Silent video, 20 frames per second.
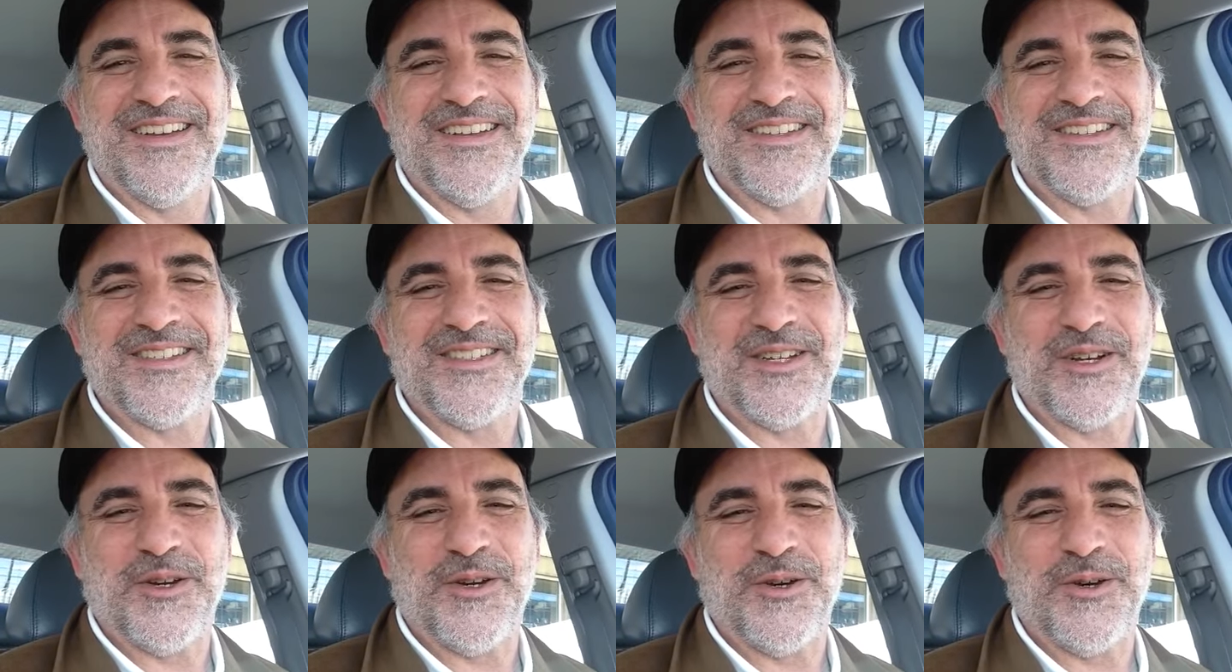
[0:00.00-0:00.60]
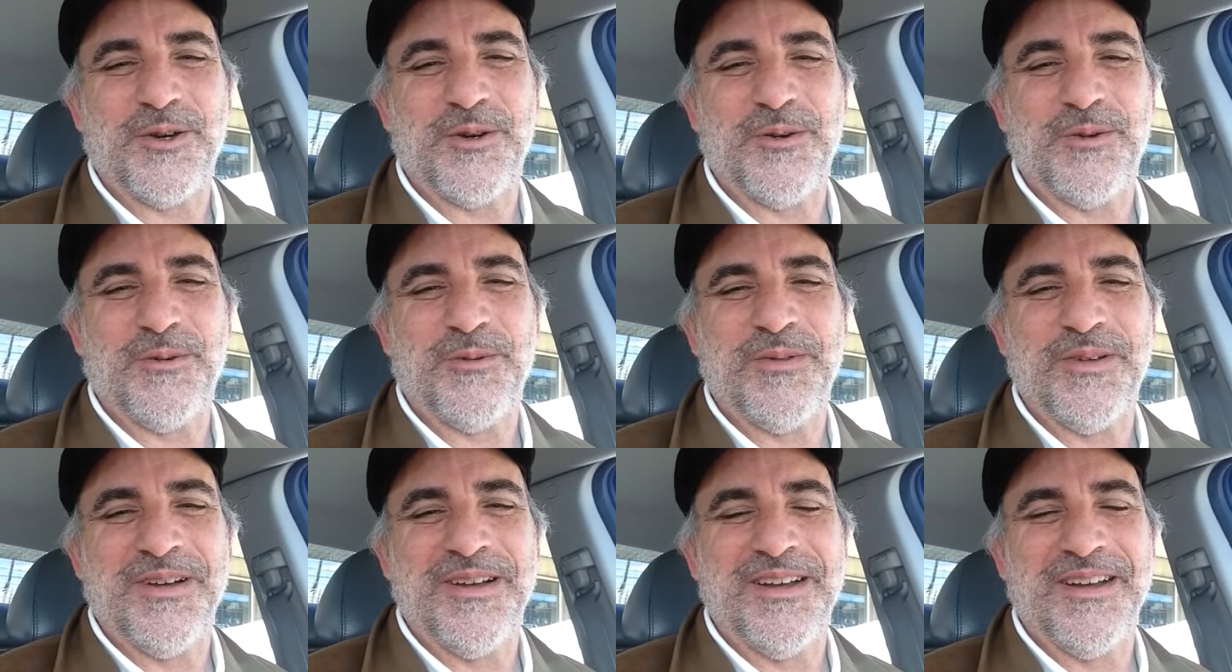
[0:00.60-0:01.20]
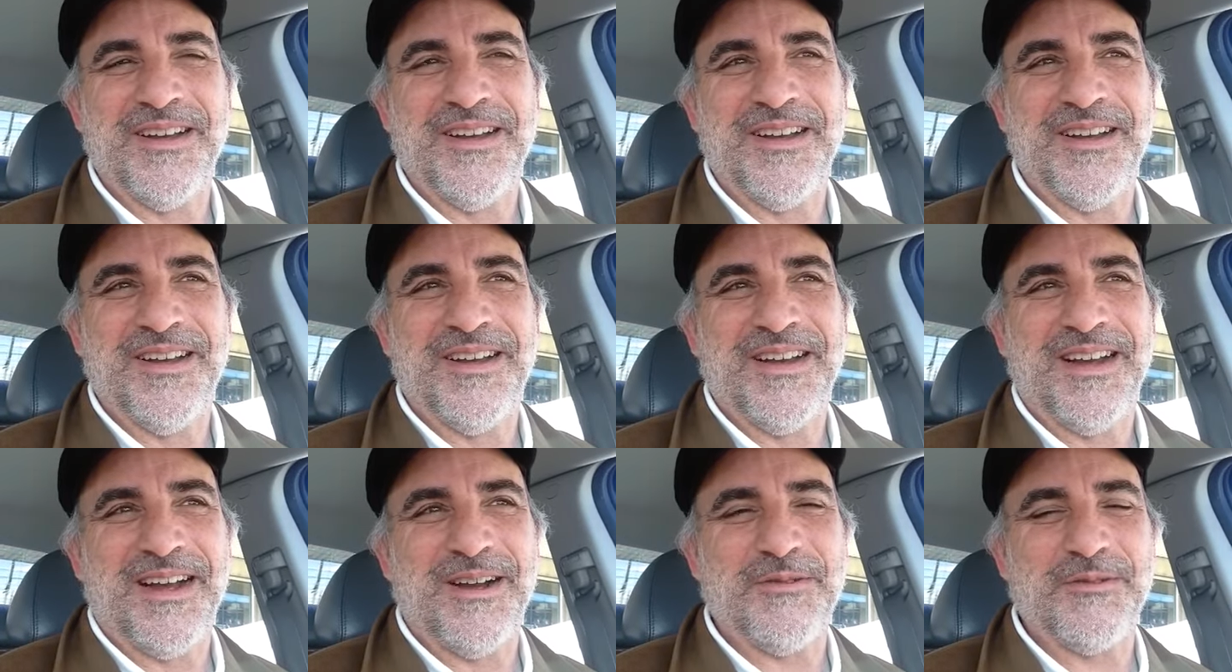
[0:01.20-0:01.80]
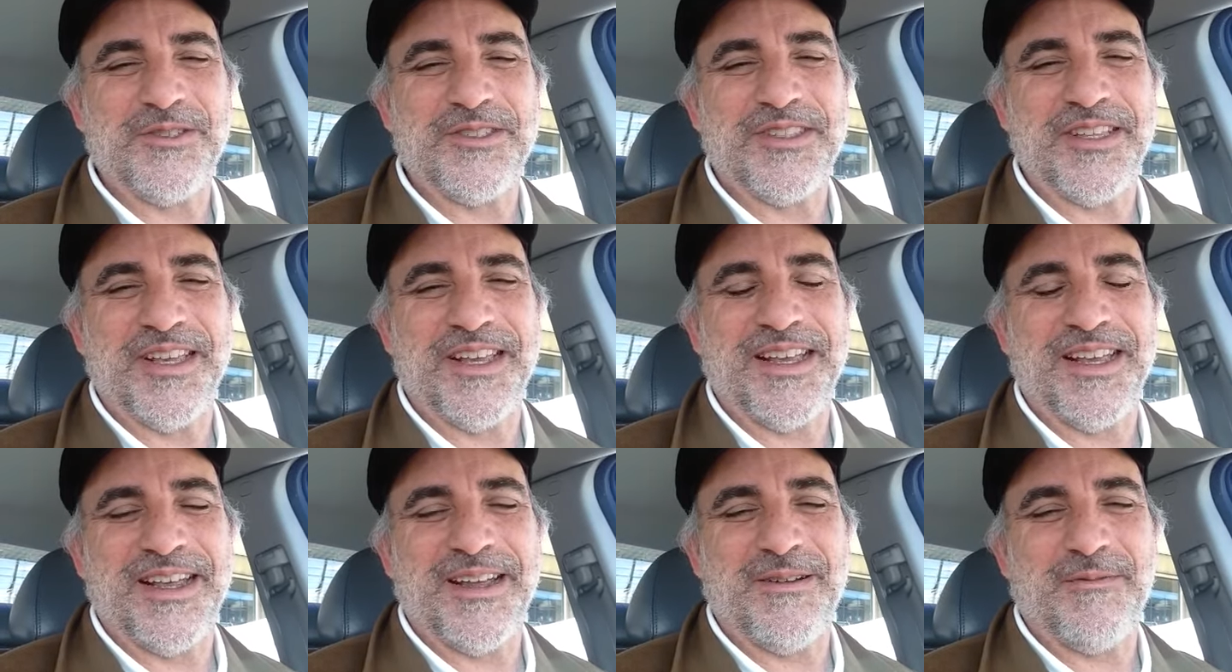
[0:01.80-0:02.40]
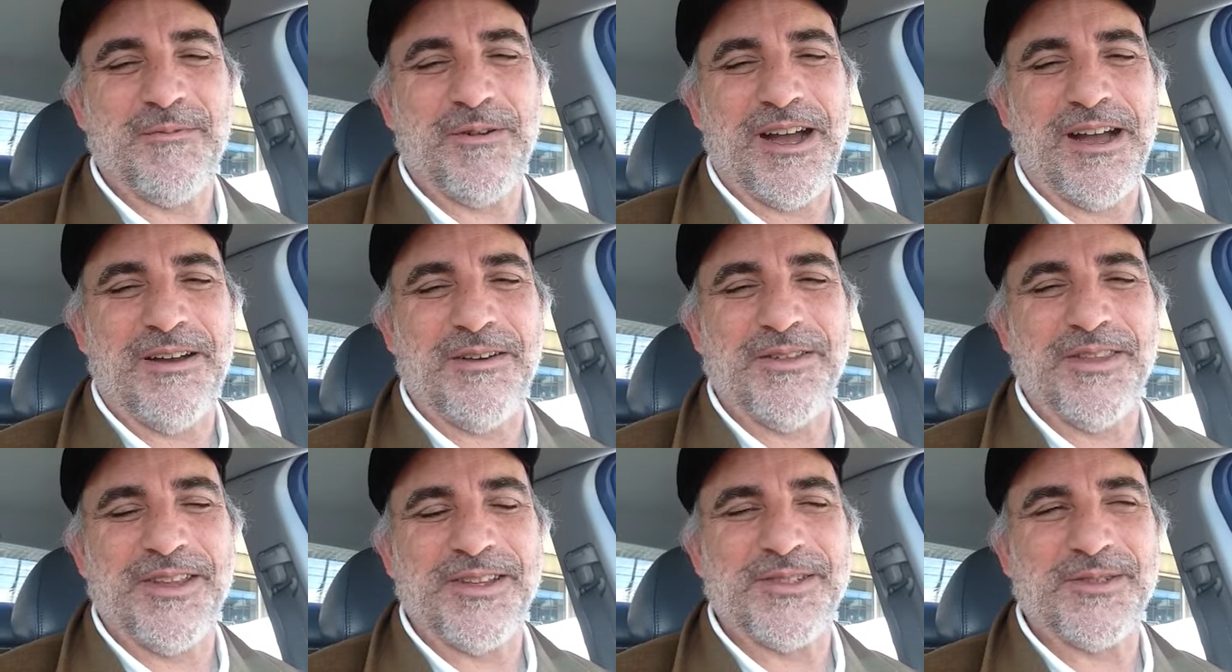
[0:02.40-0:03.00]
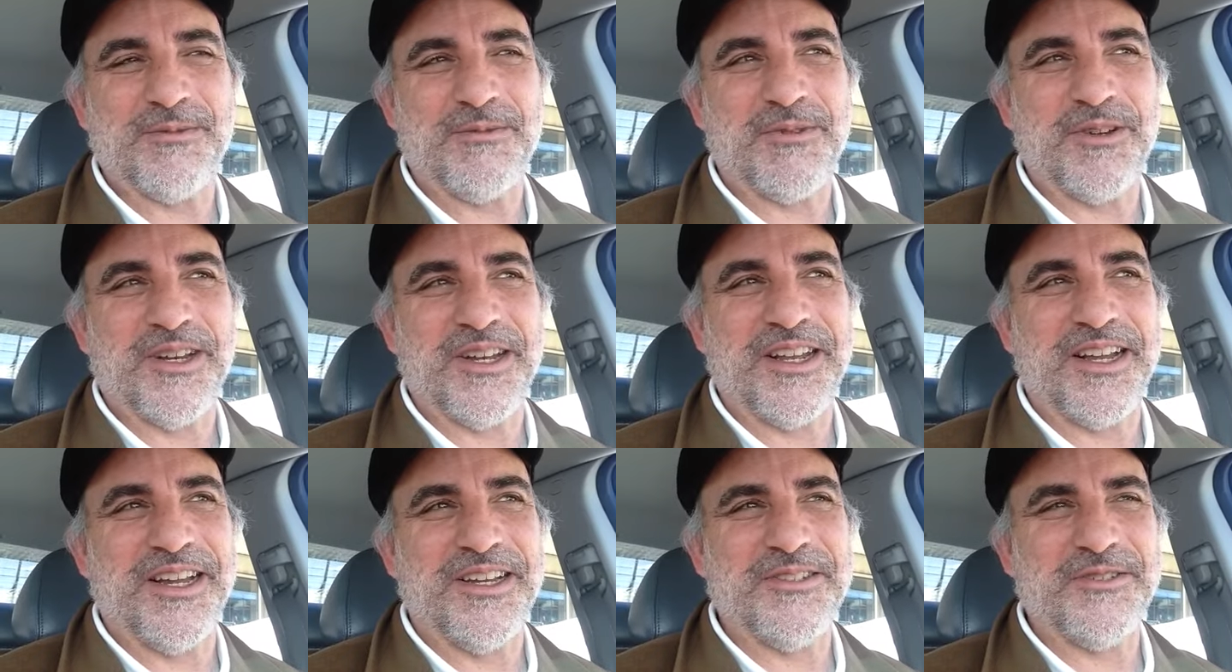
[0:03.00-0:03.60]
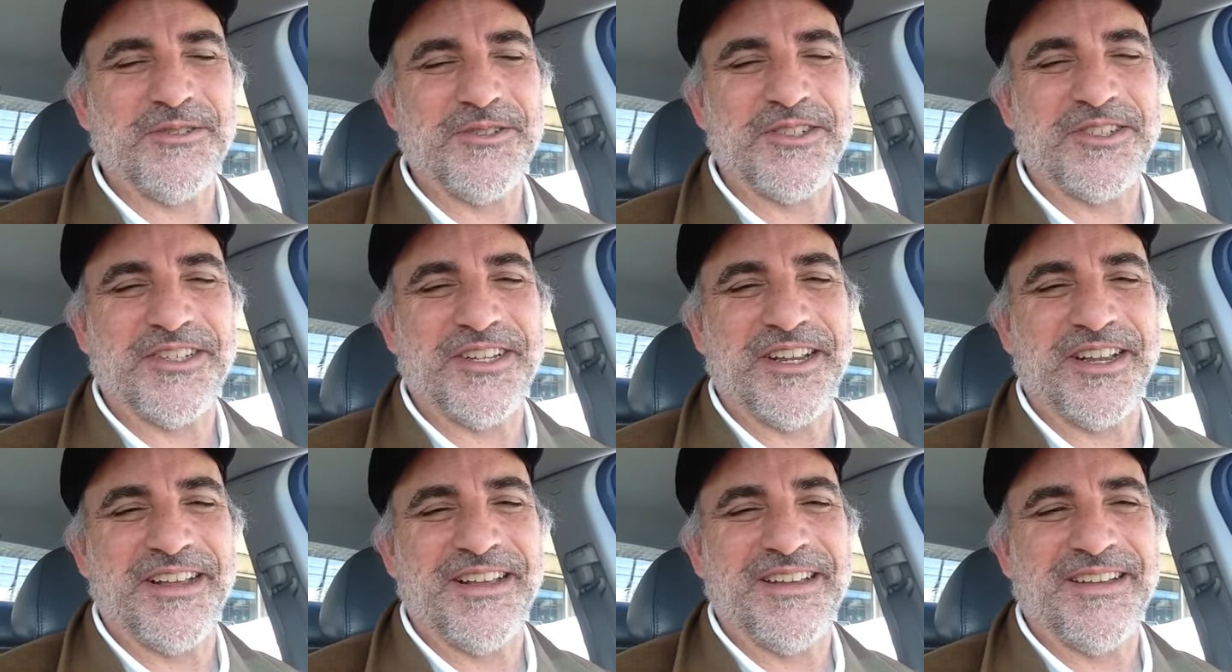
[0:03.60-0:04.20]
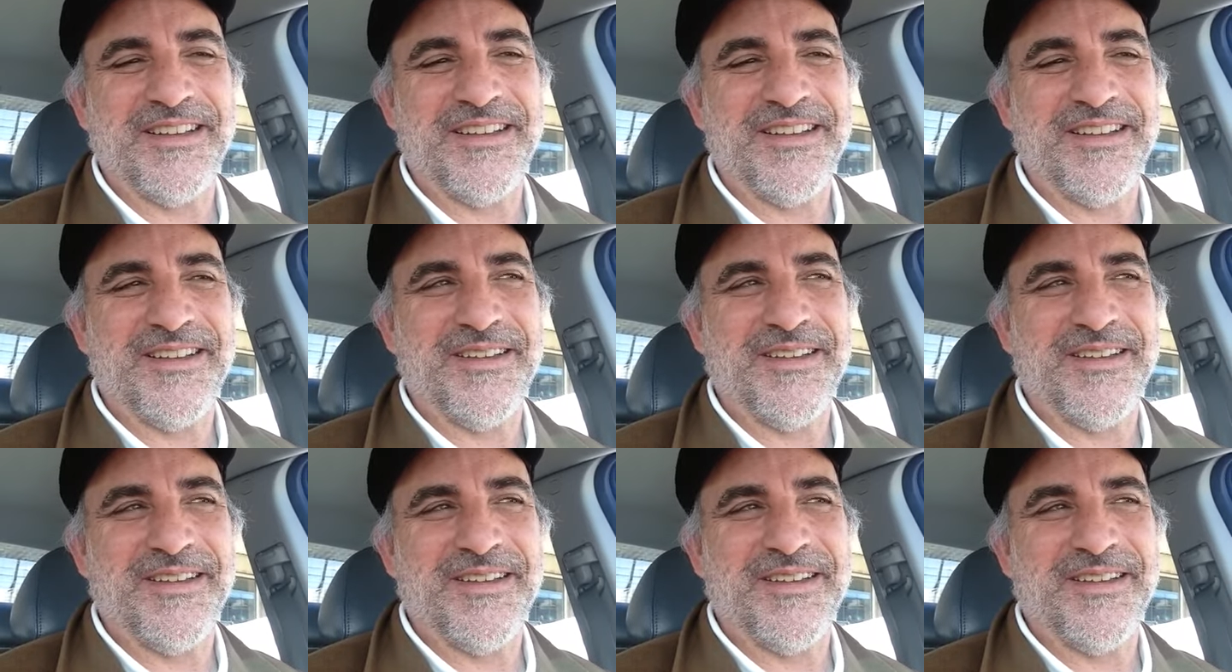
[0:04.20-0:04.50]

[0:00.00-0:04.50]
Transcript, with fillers: So I was thinking, wow, that's really interesting.